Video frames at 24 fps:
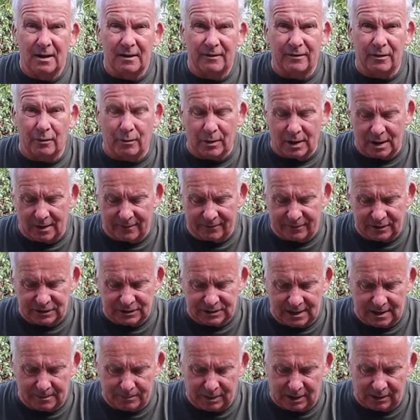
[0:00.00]
for when I'm
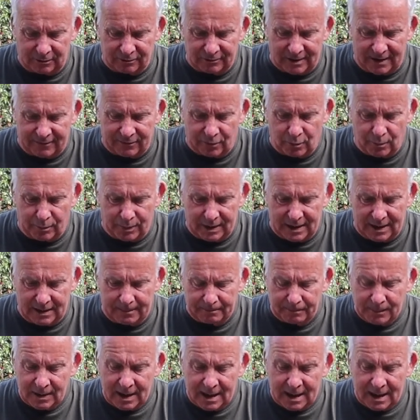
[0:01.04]
fishing the big gravel pit.